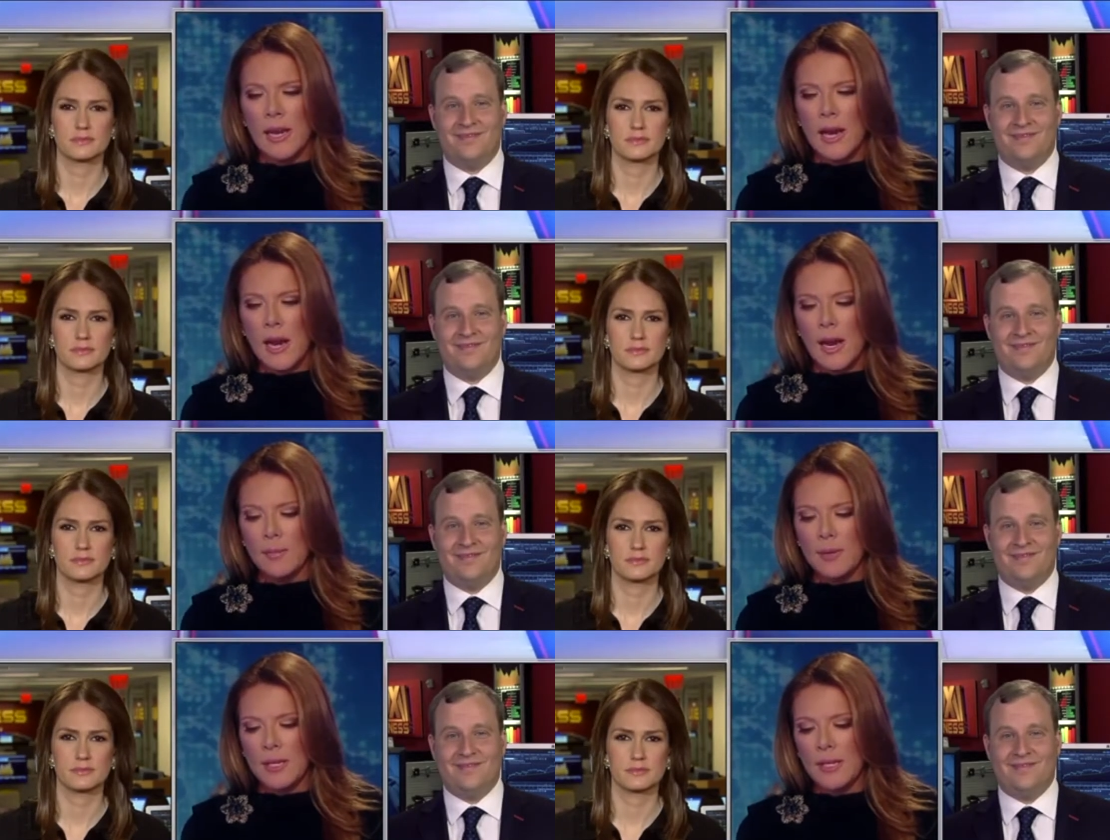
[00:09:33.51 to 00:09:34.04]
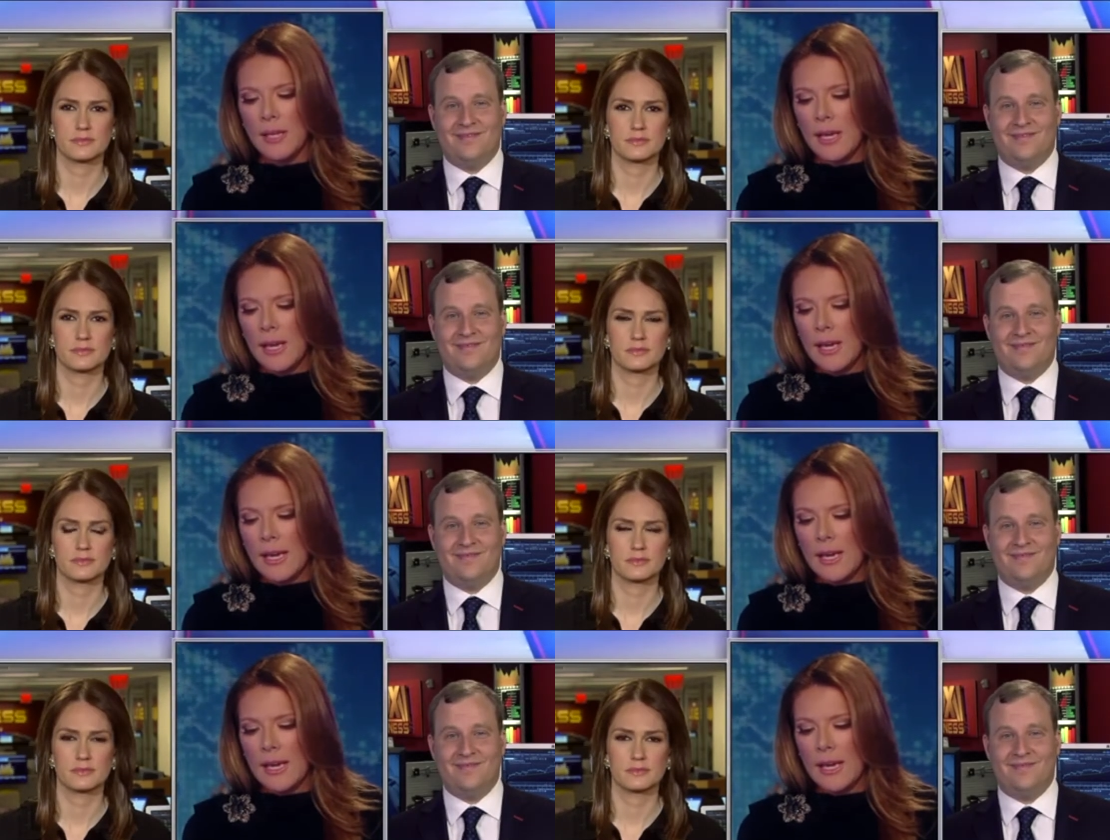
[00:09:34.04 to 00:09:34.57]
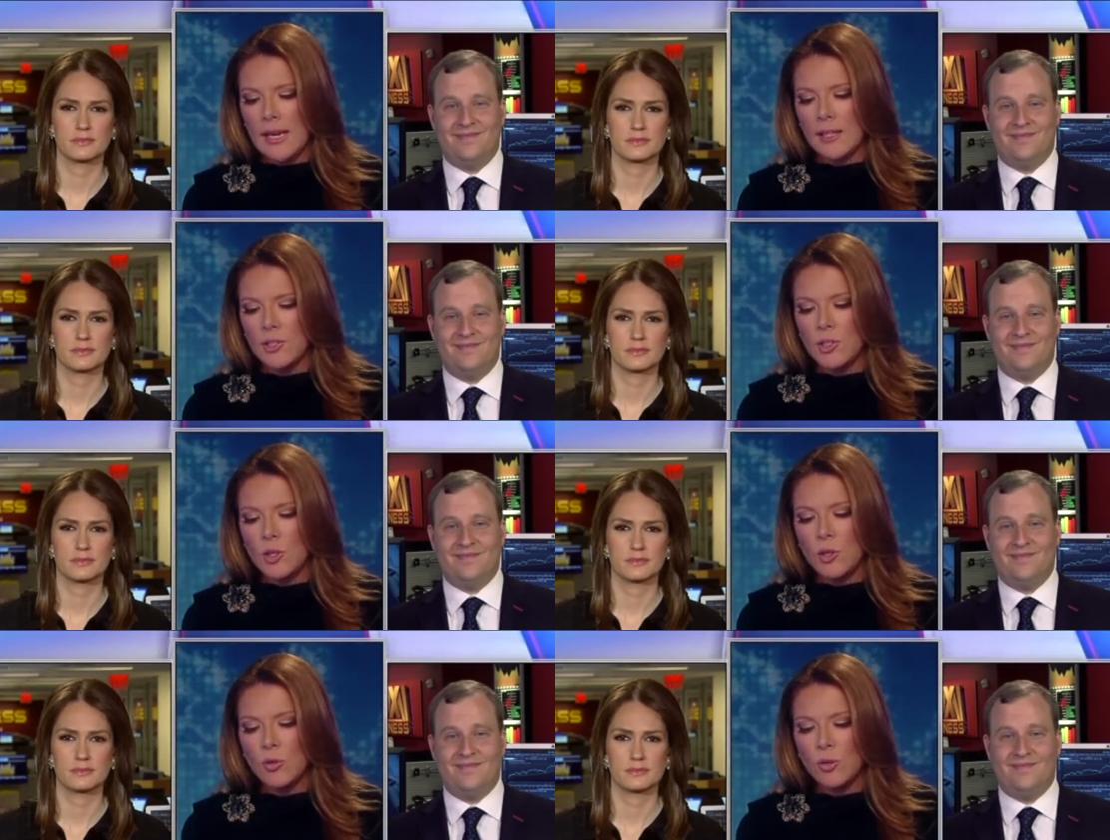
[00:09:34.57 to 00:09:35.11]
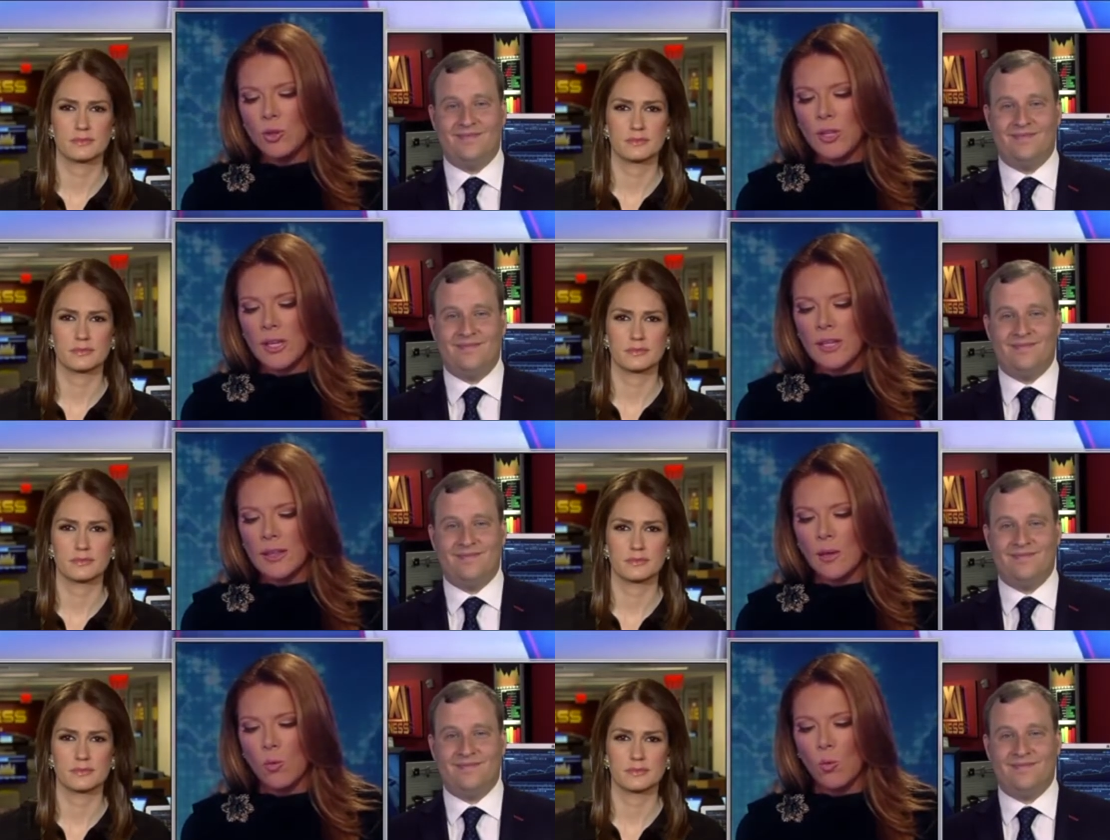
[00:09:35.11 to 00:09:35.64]
Speaker 1: I mean, it, it, do you
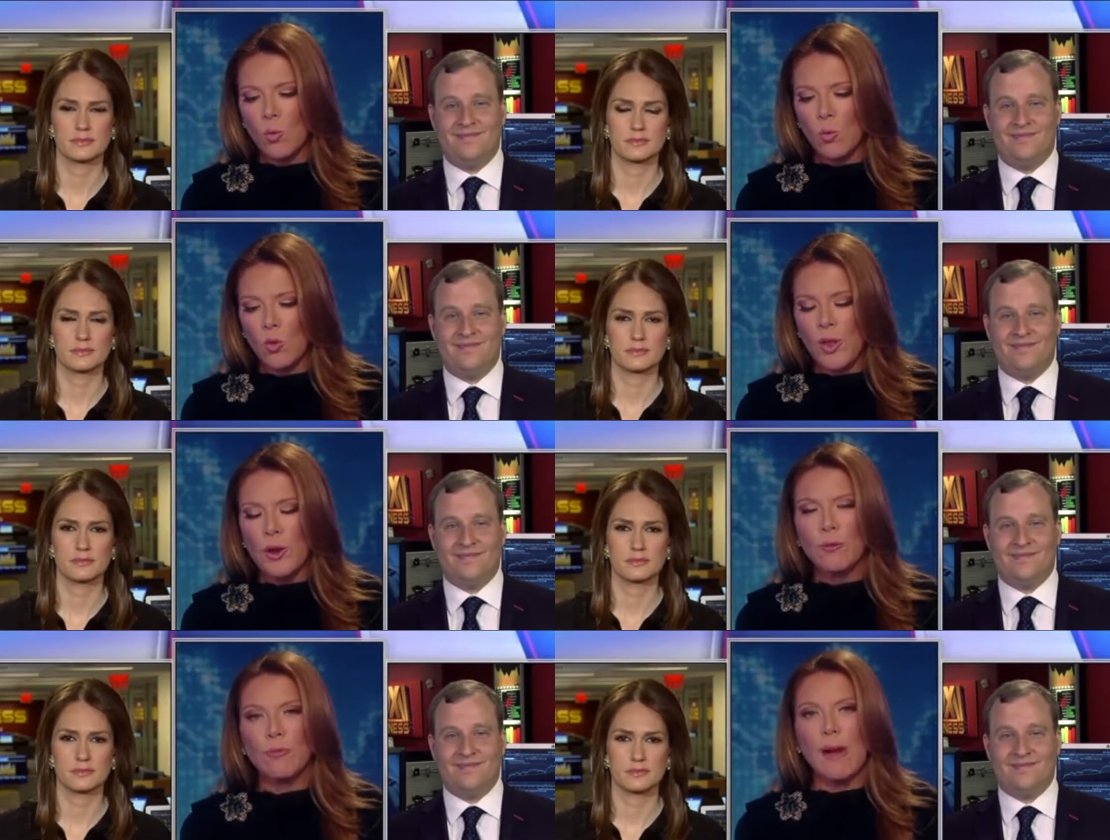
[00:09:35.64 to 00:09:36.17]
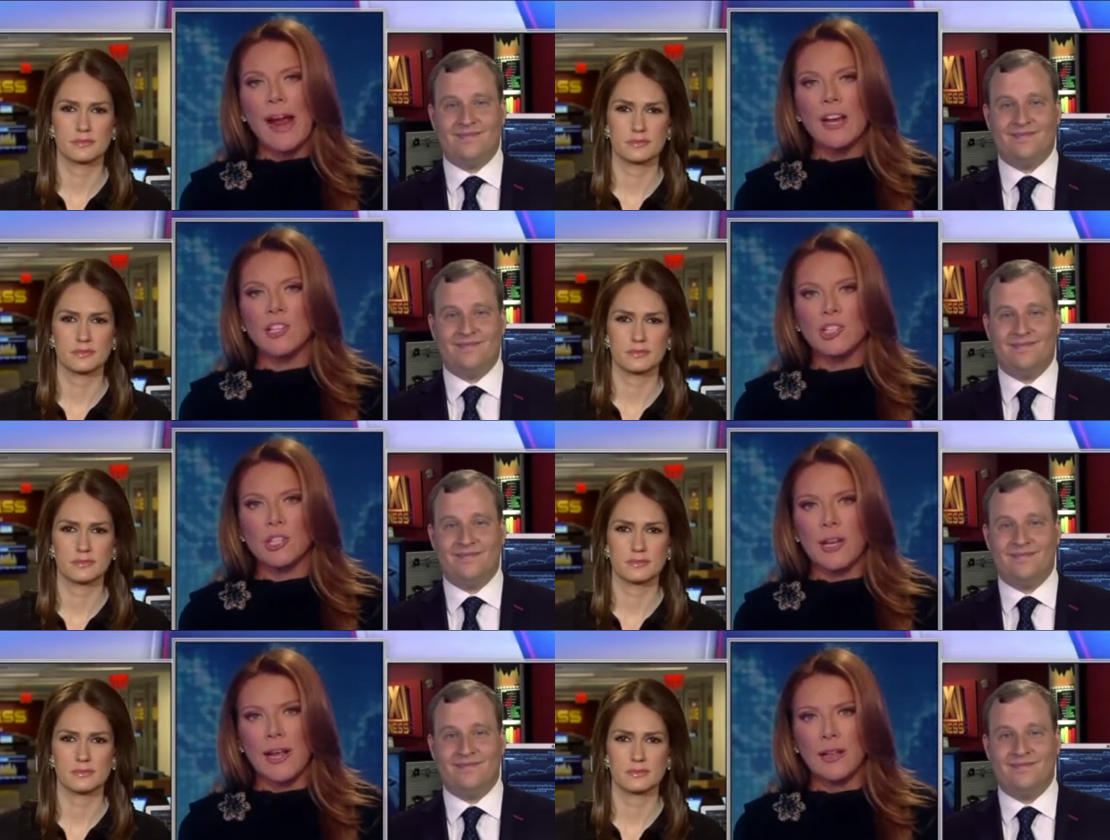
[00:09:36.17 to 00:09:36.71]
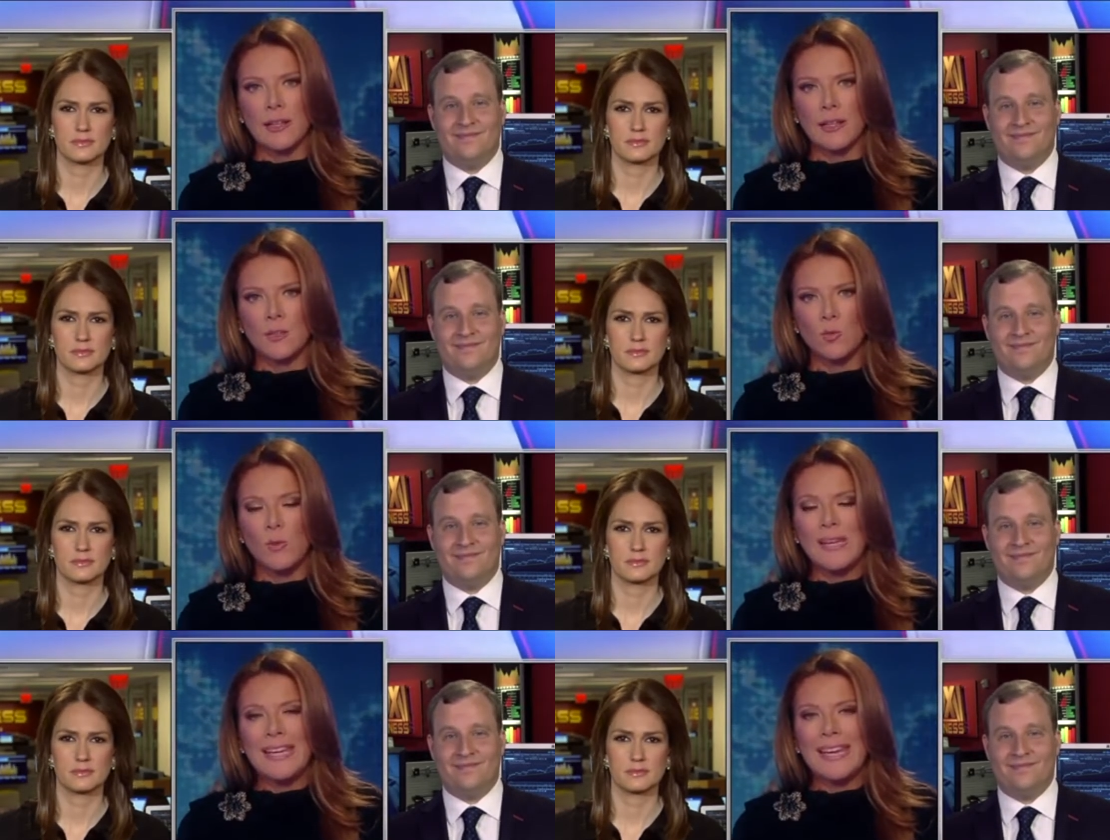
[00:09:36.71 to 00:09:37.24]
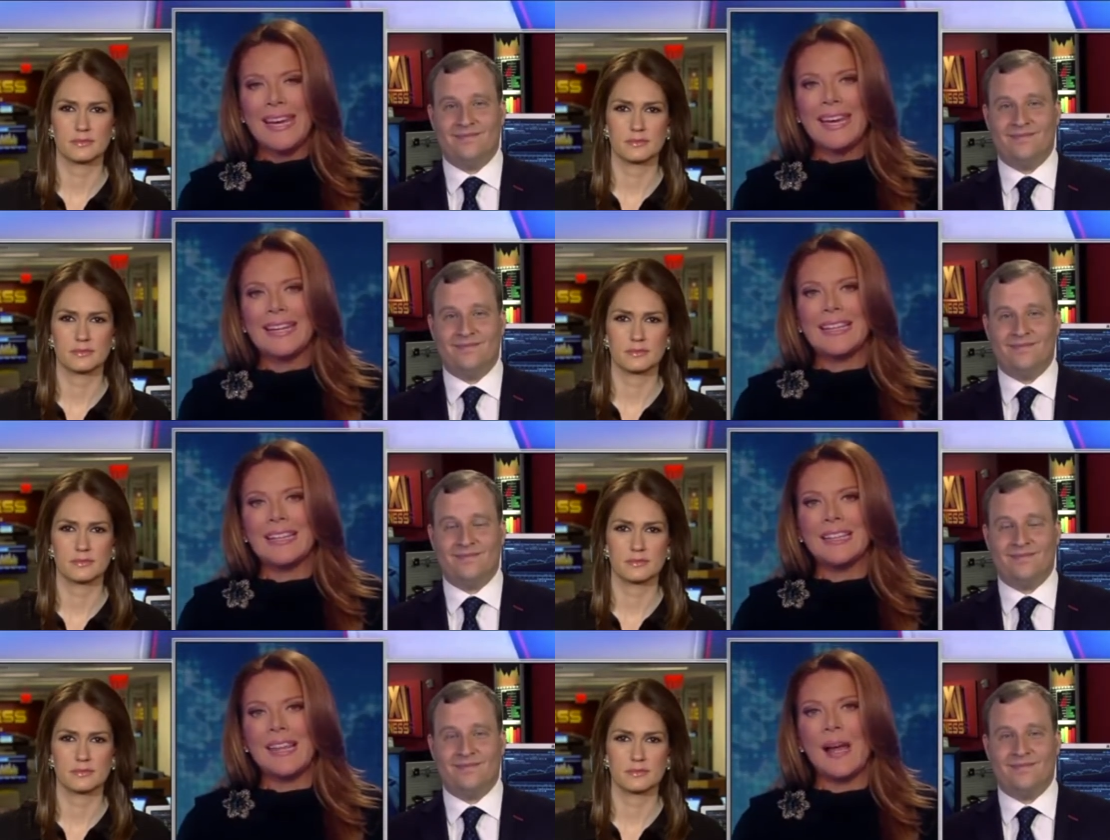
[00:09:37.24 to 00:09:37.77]
think that their rationale is we can't
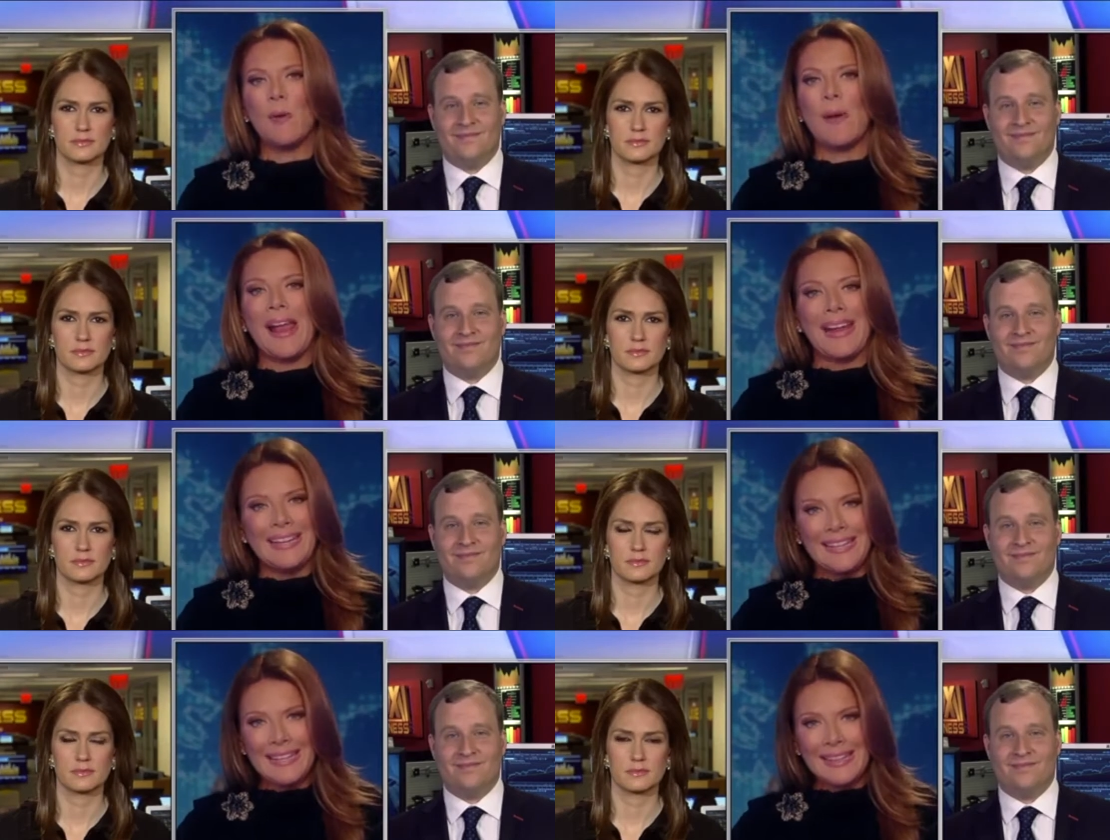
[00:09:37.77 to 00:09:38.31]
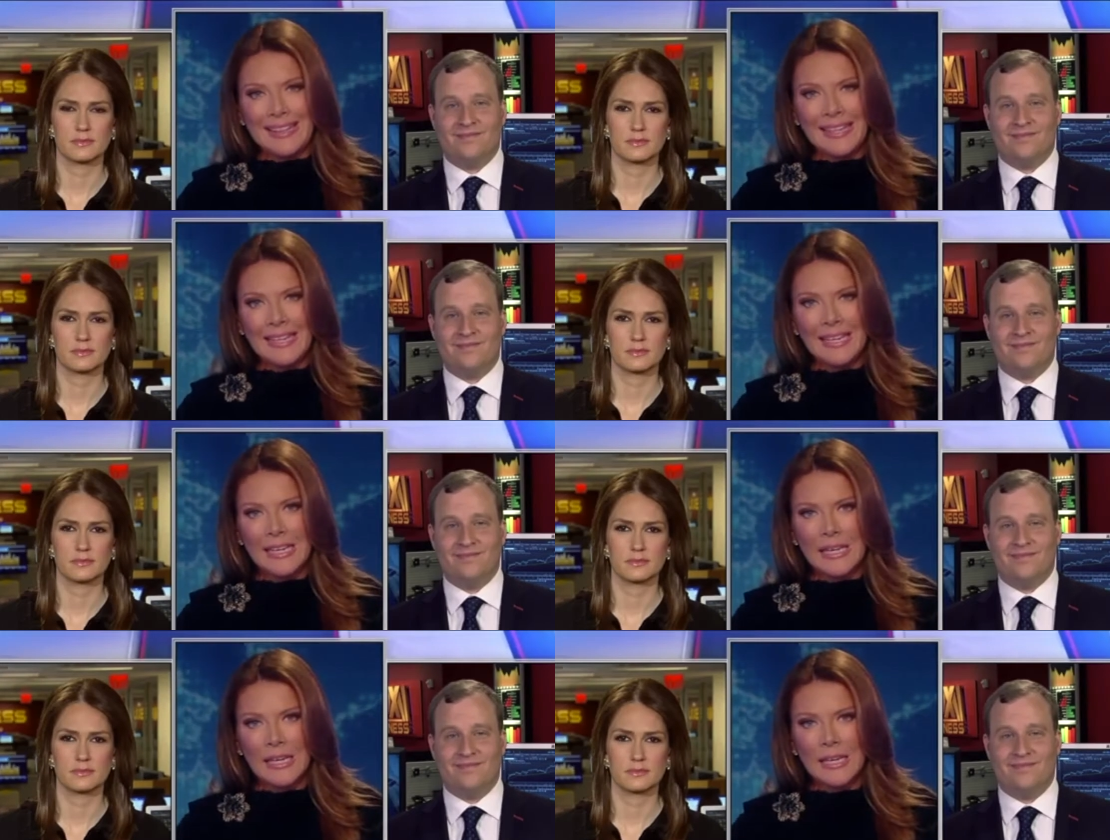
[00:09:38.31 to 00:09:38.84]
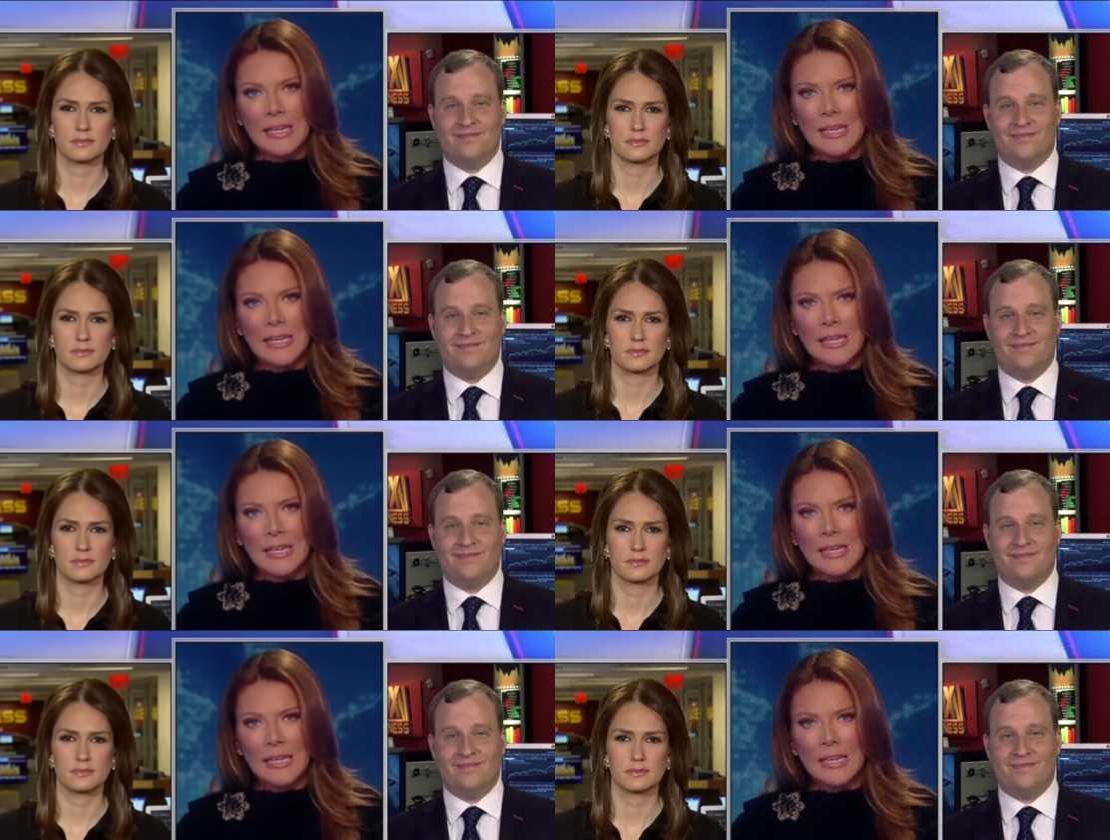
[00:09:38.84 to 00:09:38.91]
allow anything